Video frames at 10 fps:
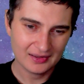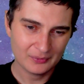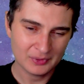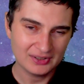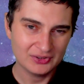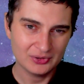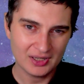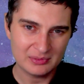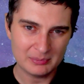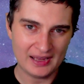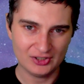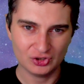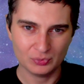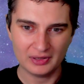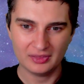wanting to
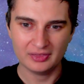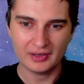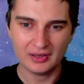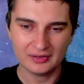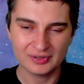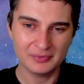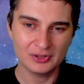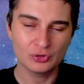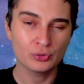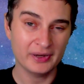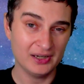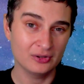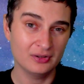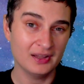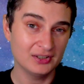enmesh with something
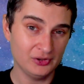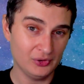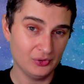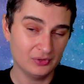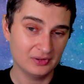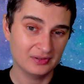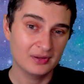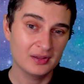greater than you and